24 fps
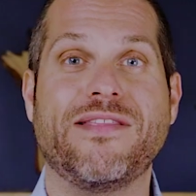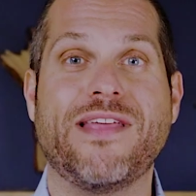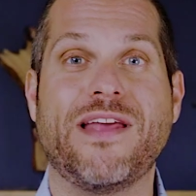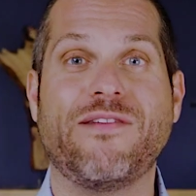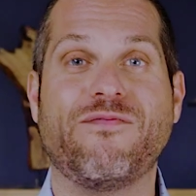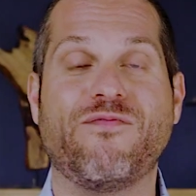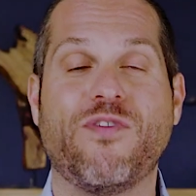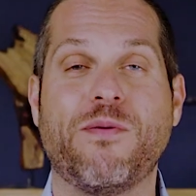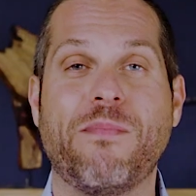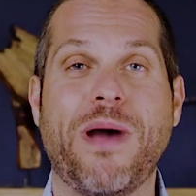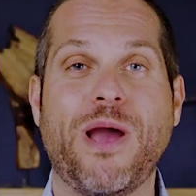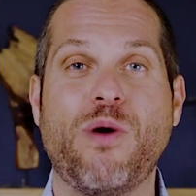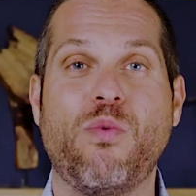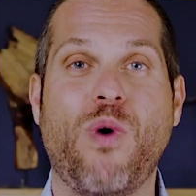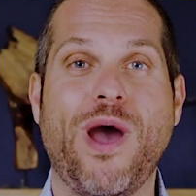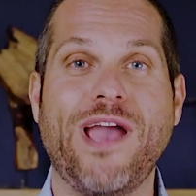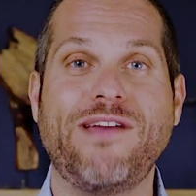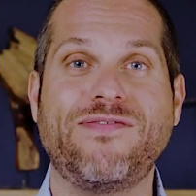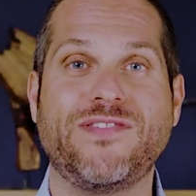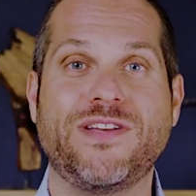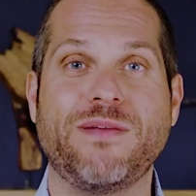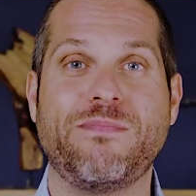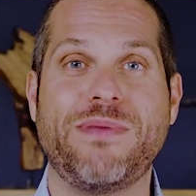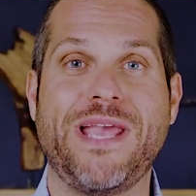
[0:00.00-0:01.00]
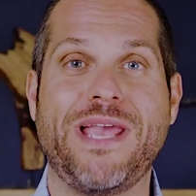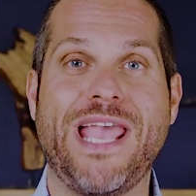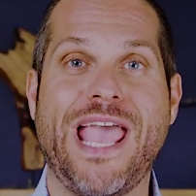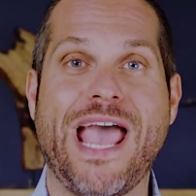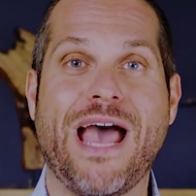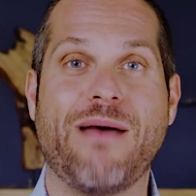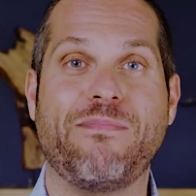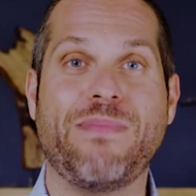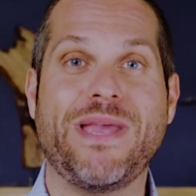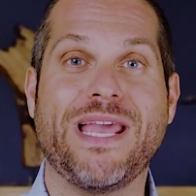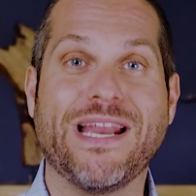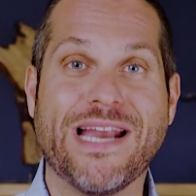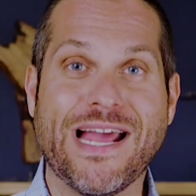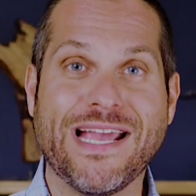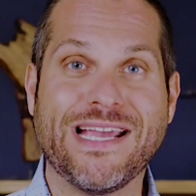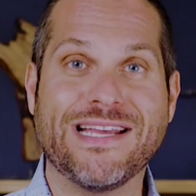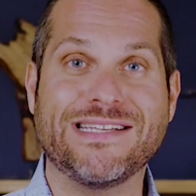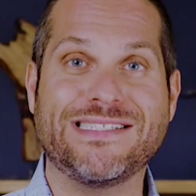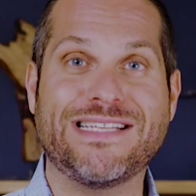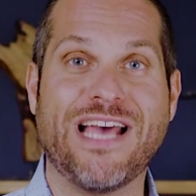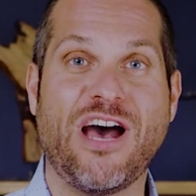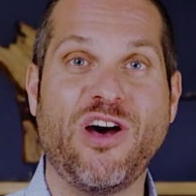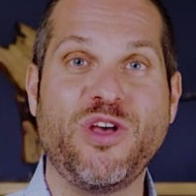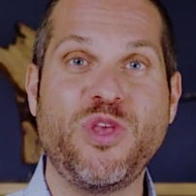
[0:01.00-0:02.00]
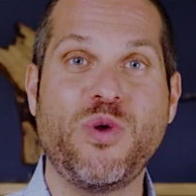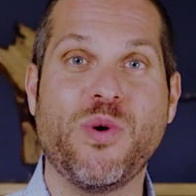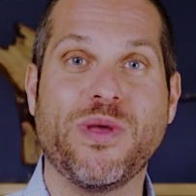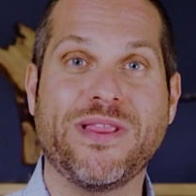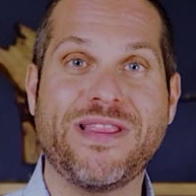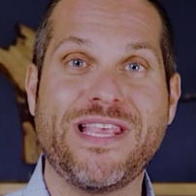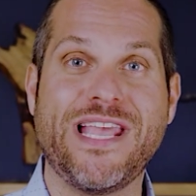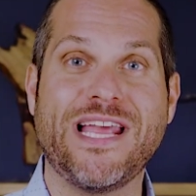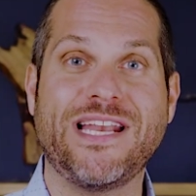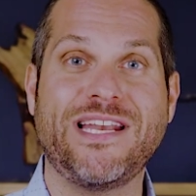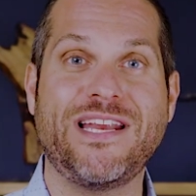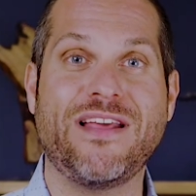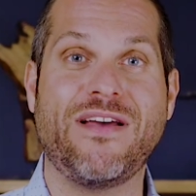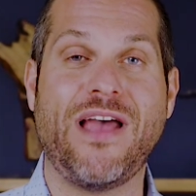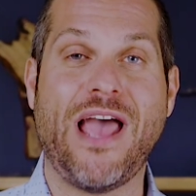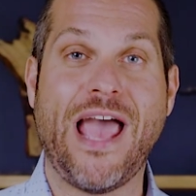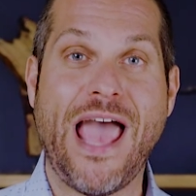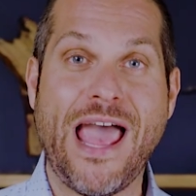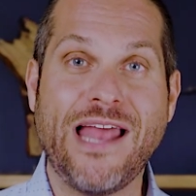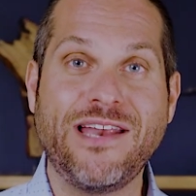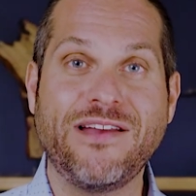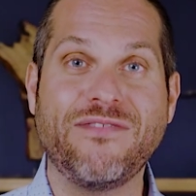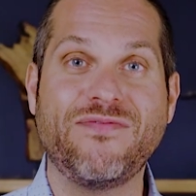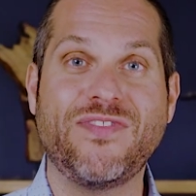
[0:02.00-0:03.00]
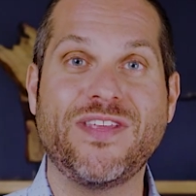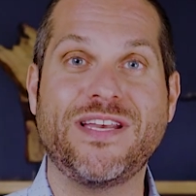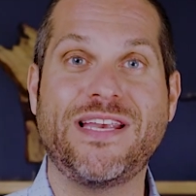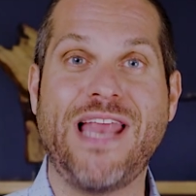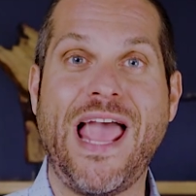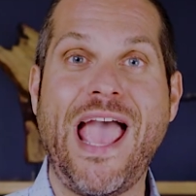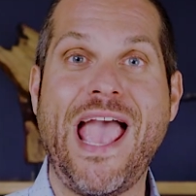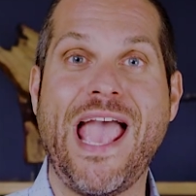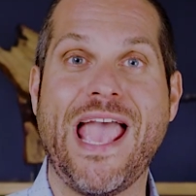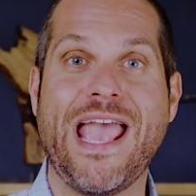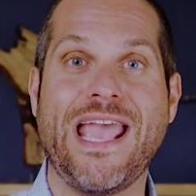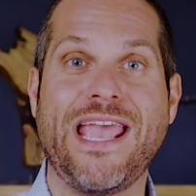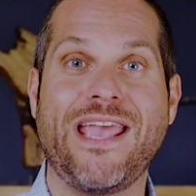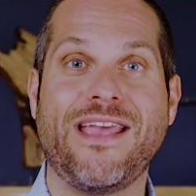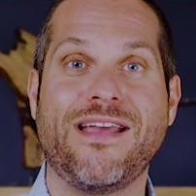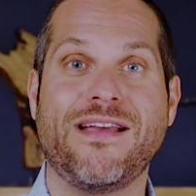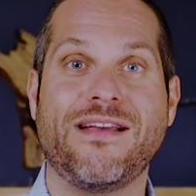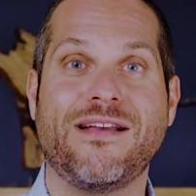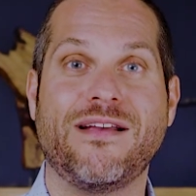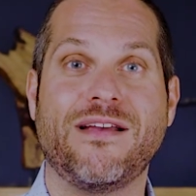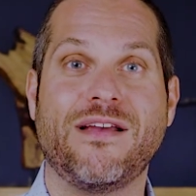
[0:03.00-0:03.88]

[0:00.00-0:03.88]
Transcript: than for my wife to be happy. And I can tell you at the end of the day,